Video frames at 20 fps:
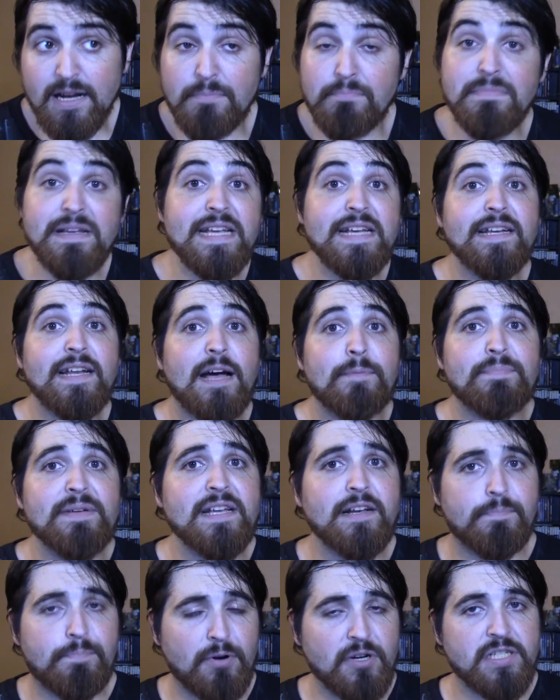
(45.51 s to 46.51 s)
Me, not
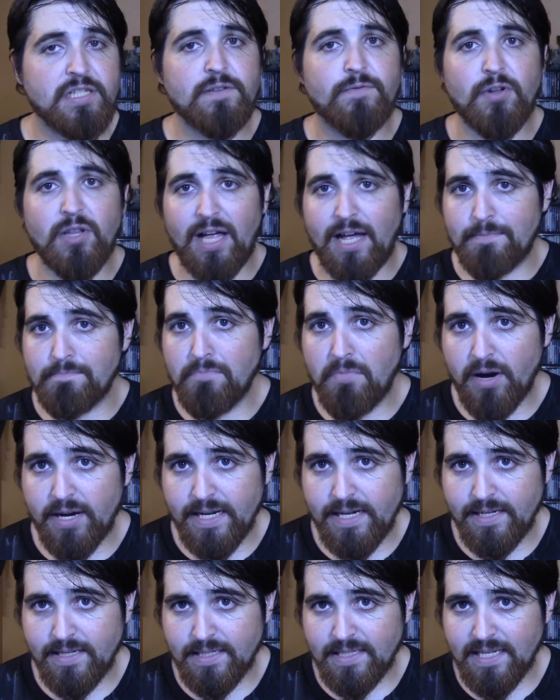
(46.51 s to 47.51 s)
being a person of a lot of
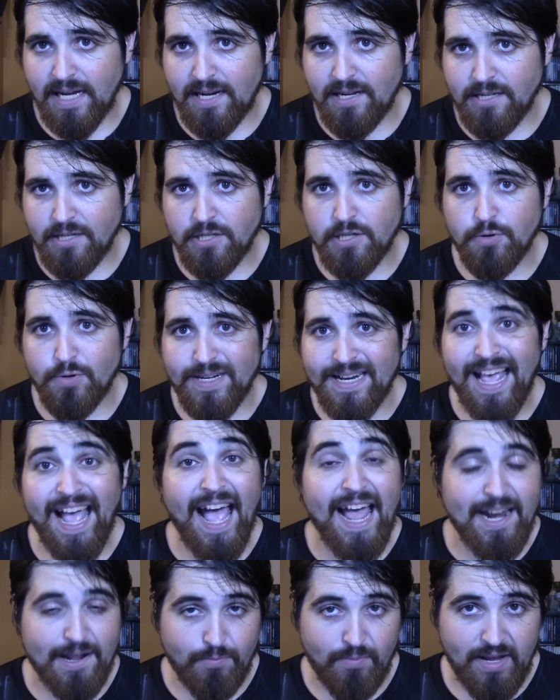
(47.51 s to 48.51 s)
money, decided to do it
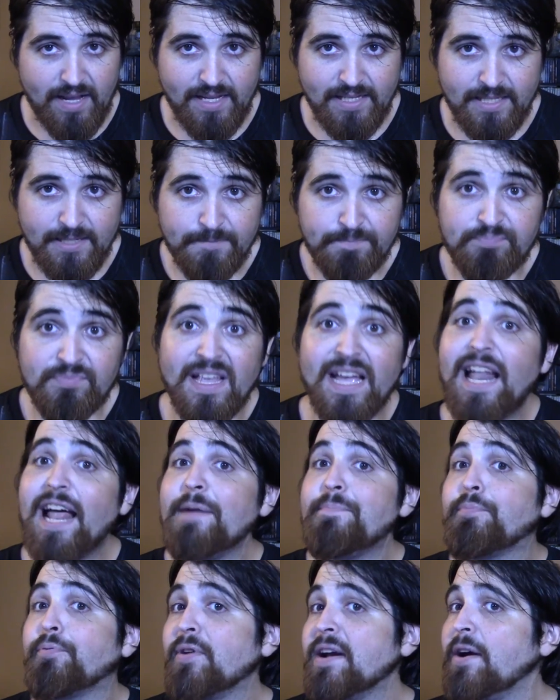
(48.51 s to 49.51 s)
anyways, and I
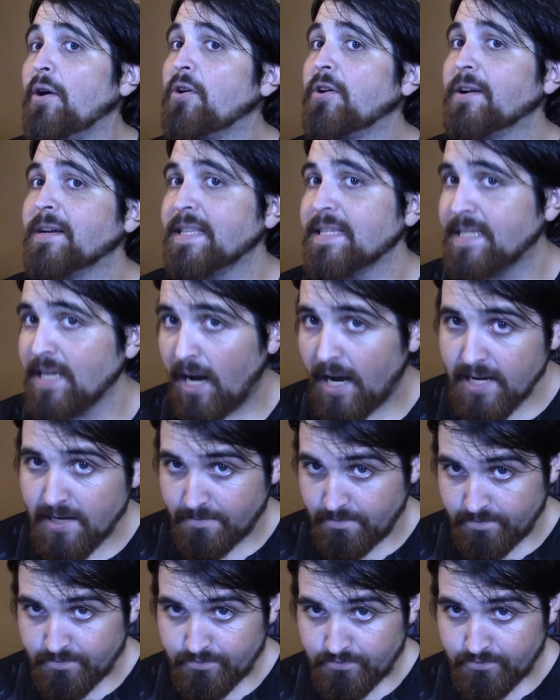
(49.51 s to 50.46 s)
pre-ordered this item.